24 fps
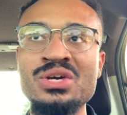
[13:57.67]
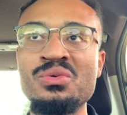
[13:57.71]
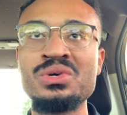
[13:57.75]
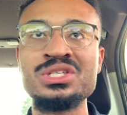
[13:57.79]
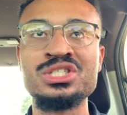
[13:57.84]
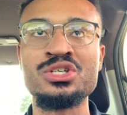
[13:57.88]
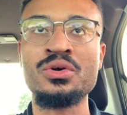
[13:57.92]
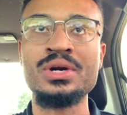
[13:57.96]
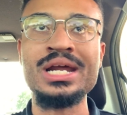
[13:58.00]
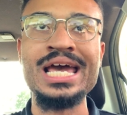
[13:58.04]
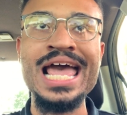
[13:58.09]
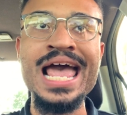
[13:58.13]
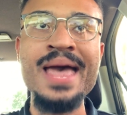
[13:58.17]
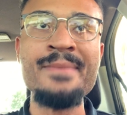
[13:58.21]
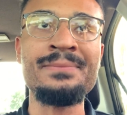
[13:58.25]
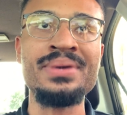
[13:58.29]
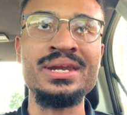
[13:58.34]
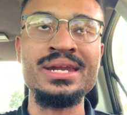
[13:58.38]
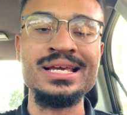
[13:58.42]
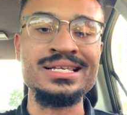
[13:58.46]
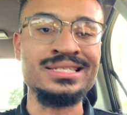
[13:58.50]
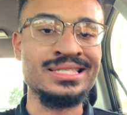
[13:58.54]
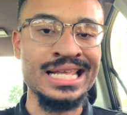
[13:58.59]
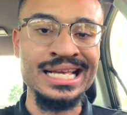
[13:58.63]
what's going to happen
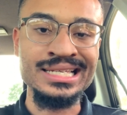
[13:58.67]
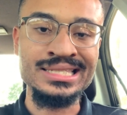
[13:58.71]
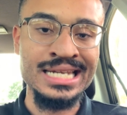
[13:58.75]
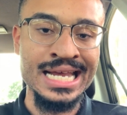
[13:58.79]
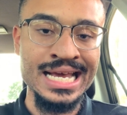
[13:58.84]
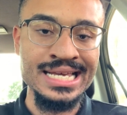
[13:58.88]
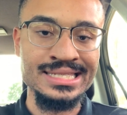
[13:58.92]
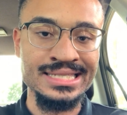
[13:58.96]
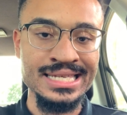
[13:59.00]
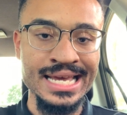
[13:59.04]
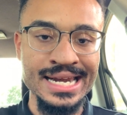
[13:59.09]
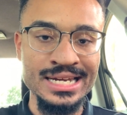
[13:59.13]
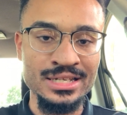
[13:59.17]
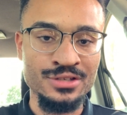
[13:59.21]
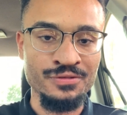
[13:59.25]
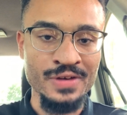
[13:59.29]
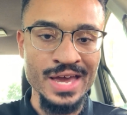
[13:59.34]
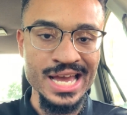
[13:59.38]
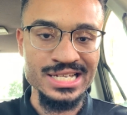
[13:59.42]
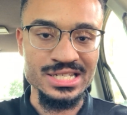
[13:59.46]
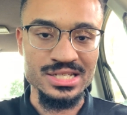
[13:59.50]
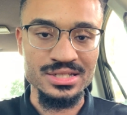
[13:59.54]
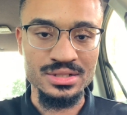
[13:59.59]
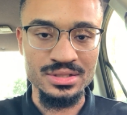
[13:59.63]
is that's not
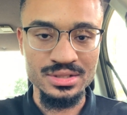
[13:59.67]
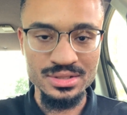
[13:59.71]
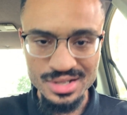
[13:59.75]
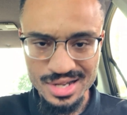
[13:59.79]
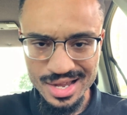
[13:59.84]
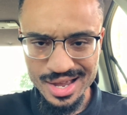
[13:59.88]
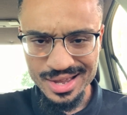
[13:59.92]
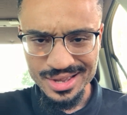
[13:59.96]
satisfaction.